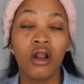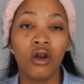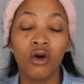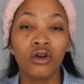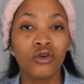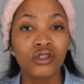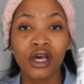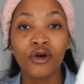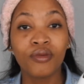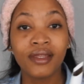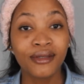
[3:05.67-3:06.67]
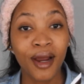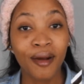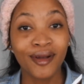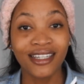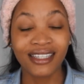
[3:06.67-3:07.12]
Lord knows I hope this
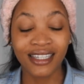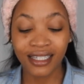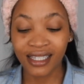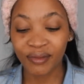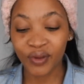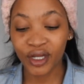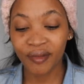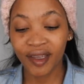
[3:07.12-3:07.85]
primer doesn't disappoint